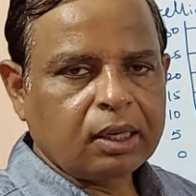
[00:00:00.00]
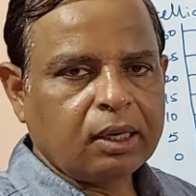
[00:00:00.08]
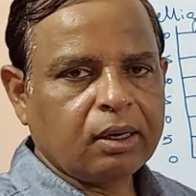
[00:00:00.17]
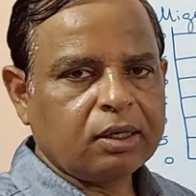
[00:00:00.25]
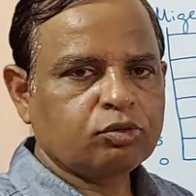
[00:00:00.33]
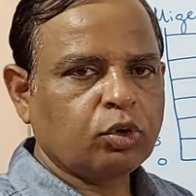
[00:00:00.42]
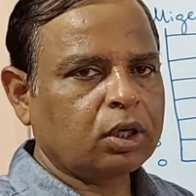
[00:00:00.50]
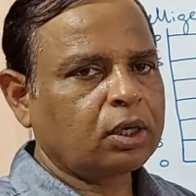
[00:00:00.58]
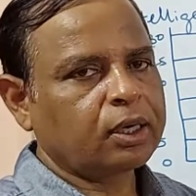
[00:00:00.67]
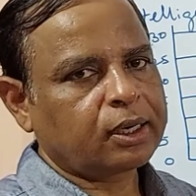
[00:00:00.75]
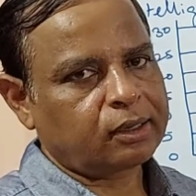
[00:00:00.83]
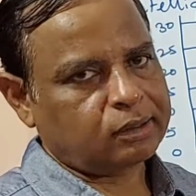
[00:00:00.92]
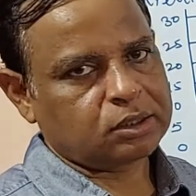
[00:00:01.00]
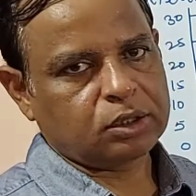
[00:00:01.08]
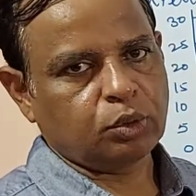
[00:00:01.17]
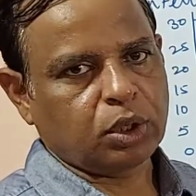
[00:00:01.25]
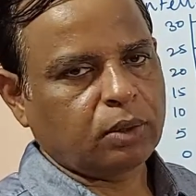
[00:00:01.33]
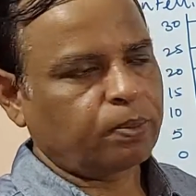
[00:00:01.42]
ear is working like a
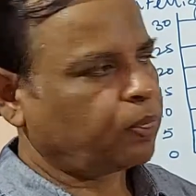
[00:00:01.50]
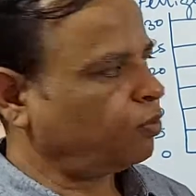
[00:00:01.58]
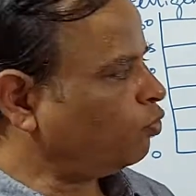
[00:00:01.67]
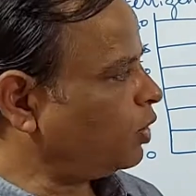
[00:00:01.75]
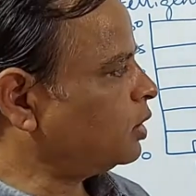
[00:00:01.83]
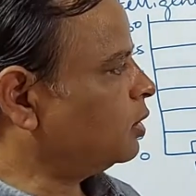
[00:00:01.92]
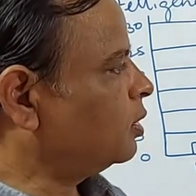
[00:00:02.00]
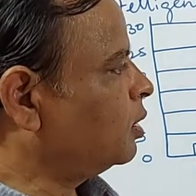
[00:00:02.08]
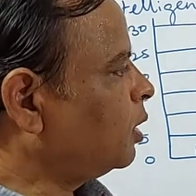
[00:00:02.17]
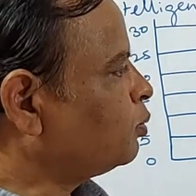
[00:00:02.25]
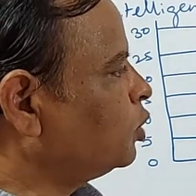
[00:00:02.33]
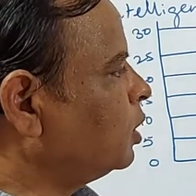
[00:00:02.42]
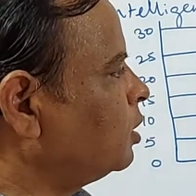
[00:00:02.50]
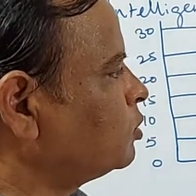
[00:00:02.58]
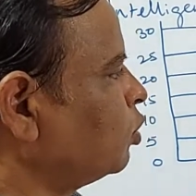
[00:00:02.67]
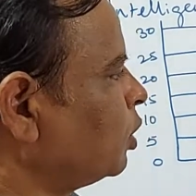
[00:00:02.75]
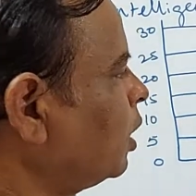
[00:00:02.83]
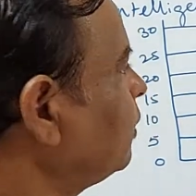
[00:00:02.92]
receiver. Fine, up to here it's
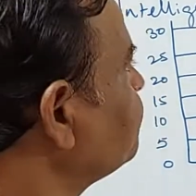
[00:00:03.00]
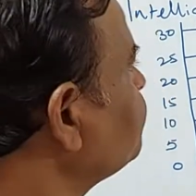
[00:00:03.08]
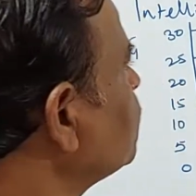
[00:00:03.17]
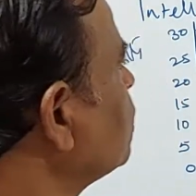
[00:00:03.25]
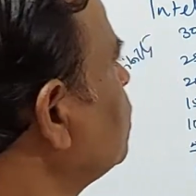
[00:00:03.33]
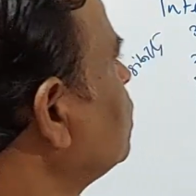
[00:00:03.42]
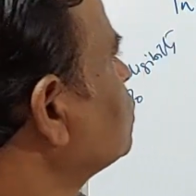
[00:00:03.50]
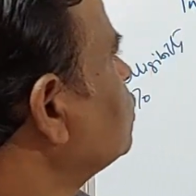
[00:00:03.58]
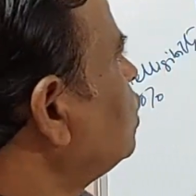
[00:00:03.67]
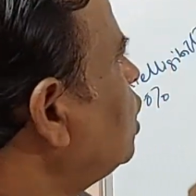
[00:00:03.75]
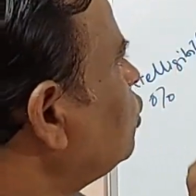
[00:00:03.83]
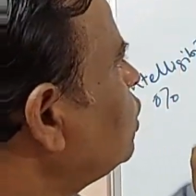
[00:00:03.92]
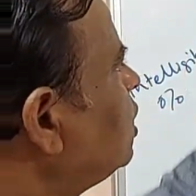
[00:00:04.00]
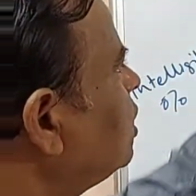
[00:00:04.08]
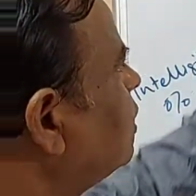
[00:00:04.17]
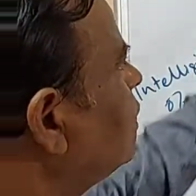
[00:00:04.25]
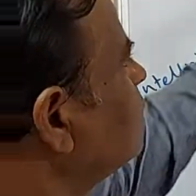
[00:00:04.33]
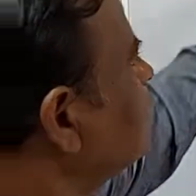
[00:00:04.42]
okay. So now here in